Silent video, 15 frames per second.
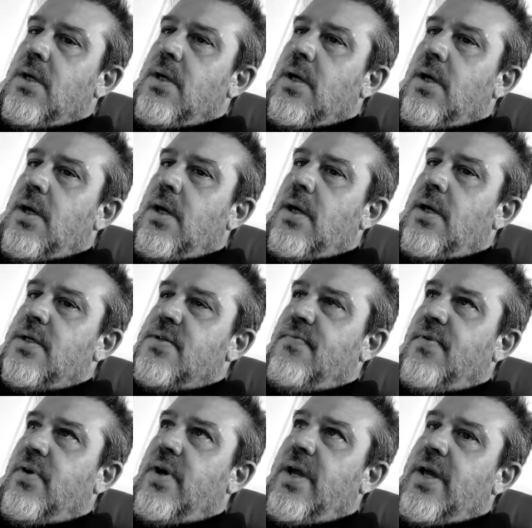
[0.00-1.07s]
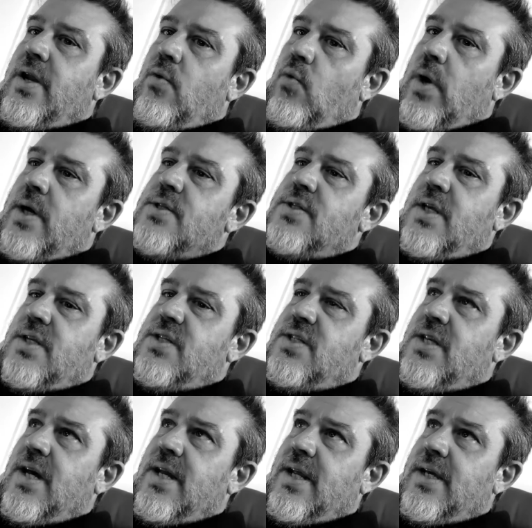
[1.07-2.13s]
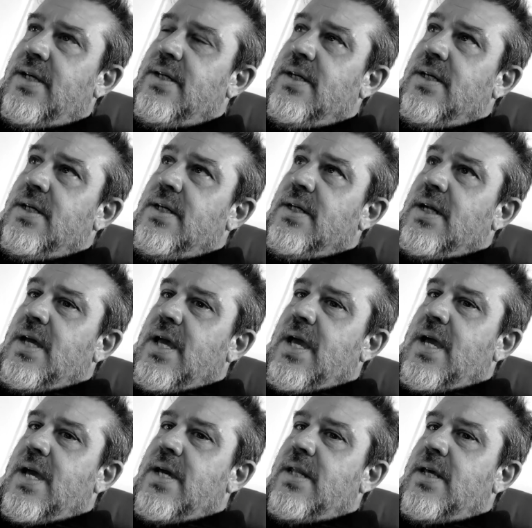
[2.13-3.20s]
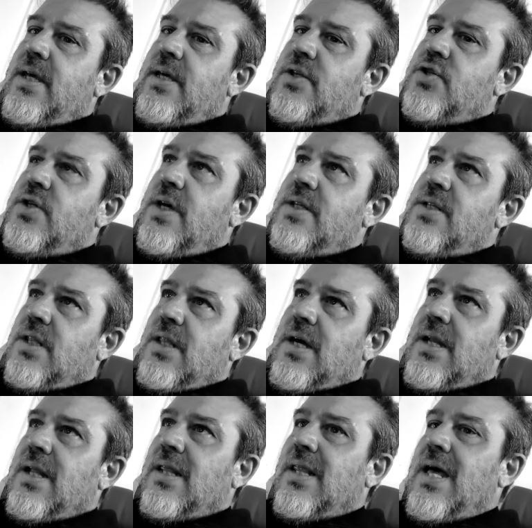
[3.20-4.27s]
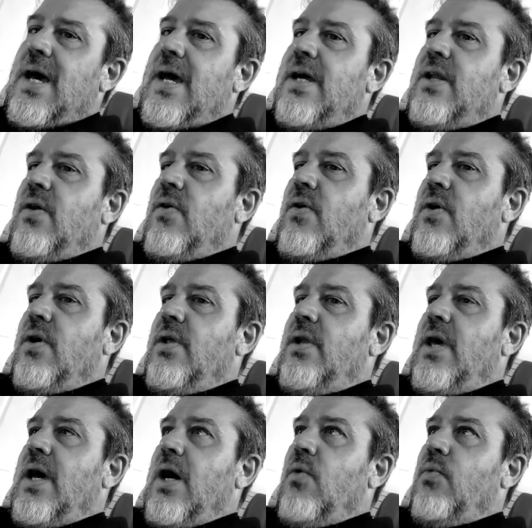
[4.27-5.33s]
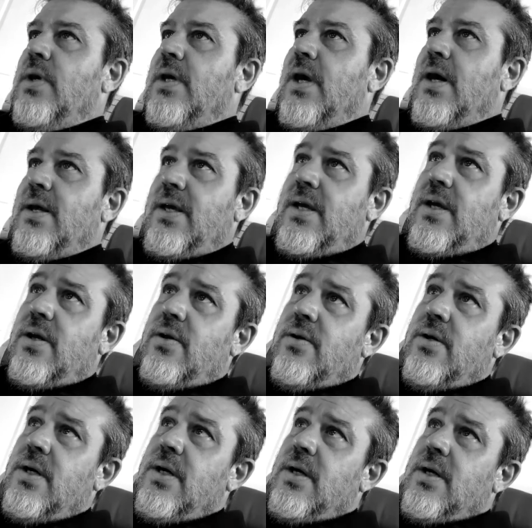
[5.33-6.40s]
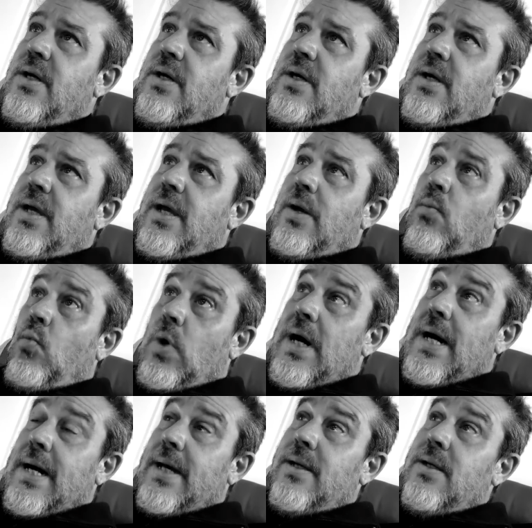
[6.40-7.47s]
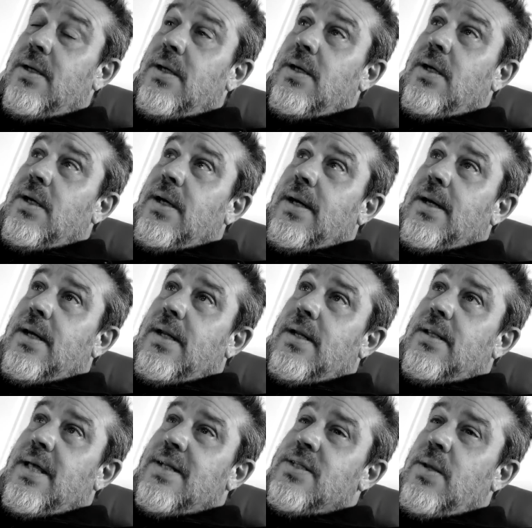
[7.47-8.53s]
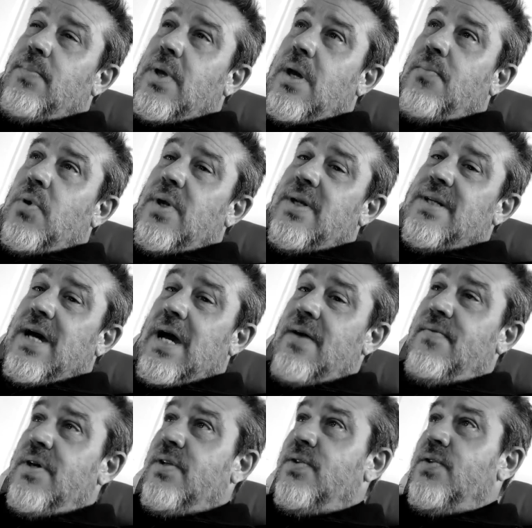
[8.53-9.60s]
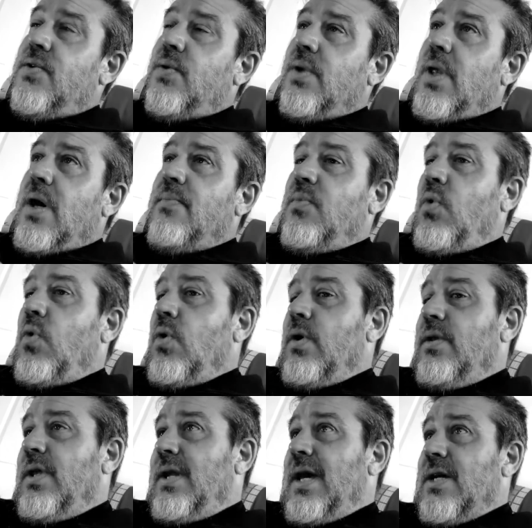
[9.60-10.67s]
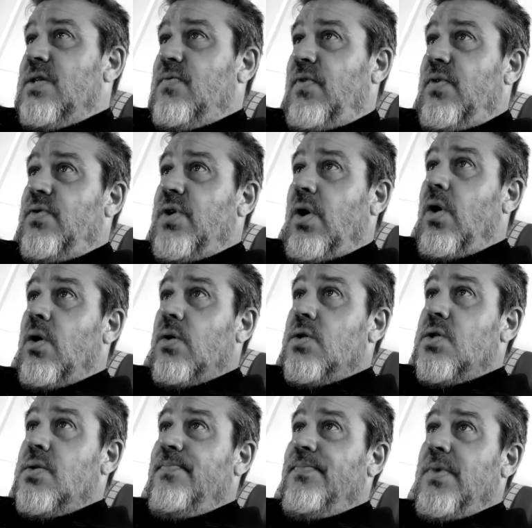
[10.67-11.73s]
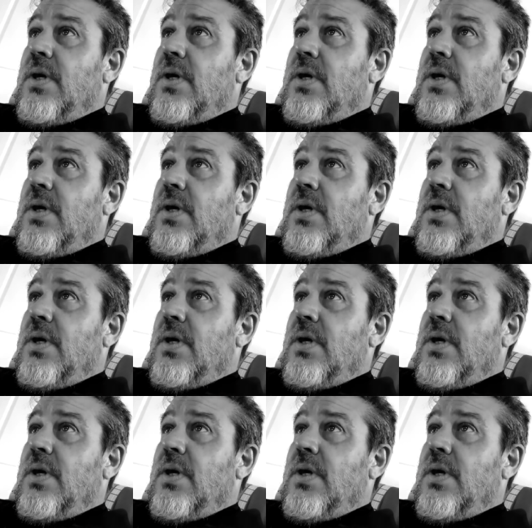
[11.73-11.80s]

It's a very interesting study, and it sheds a lot of light on how we got here and why. And that's something I'm going to dive into a lot more in the next few talks.